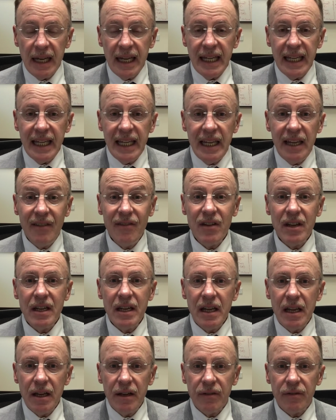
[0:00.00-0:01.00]
even
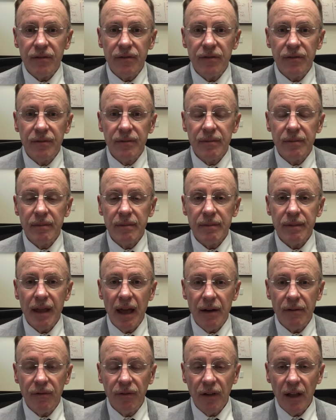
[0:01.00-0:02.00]
if
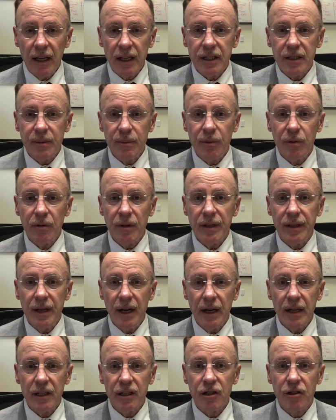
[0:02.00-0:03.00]
that flexible and
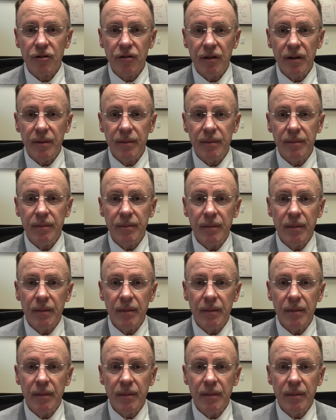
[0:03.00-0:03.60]
non-extreme